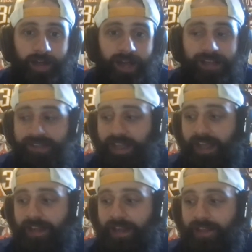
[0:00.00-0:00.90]
his
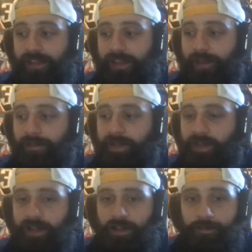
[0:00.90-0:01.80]
side. I think
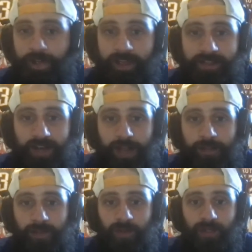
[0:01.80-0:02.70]
the fans are
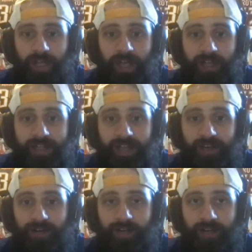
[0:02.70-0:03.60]
absolutely on
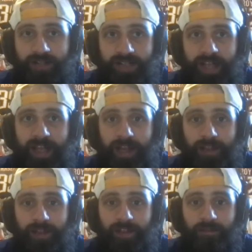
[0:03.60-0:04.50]
Don Granato's side. I
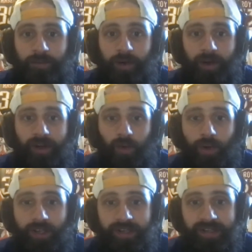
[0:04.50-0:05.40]
think they bought into
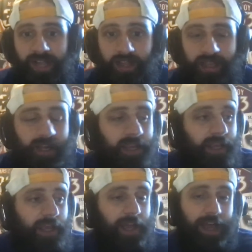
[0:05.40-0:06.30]
what he's selling.
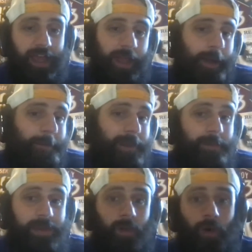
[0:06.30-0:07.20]
Me
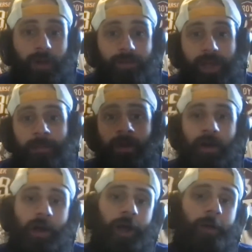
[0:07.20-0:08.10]
being one of them,
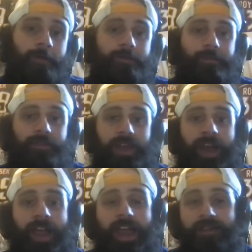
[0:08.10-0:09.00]

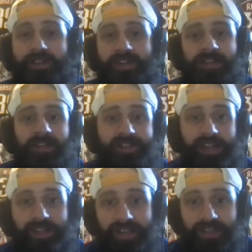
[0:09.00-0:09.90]
I haven't disliked
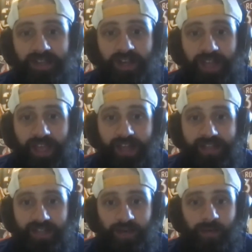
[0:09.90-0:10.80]
anything he's done, and
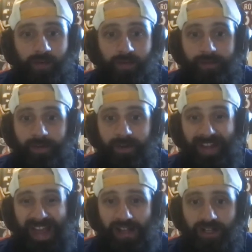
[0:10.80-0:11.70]
he's done with a very
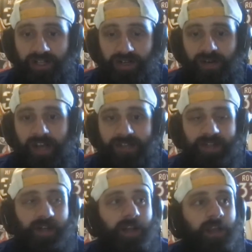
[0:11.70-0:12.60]
lackluster
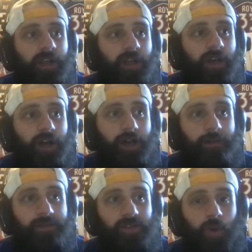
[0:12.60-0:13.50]
roster.
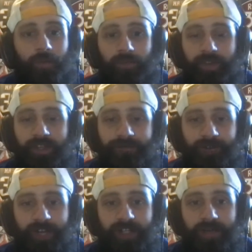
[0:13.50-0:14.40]
So hopefully this
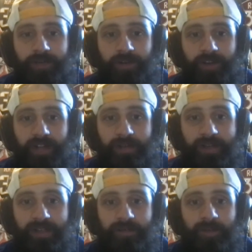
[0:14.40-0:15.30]
free agency period, they
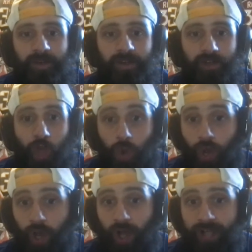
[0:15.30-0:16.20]
make some very low
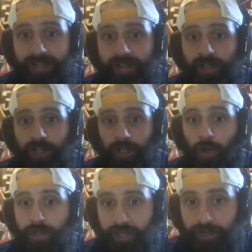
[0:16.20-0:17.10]
cost,
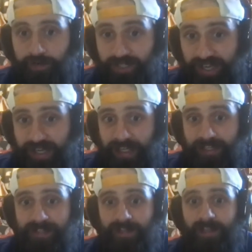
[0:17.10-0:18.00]
low term
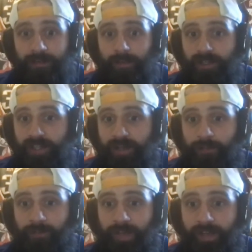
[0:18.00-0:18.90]
signings, like
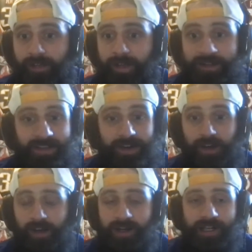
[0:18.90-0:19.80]
I said it
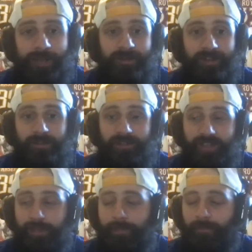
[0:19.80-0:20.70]
100 times, much
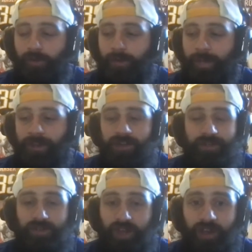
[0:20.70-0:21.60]
like the Florida Panthers
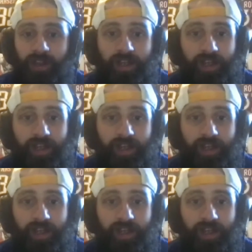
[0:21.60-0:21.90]
have done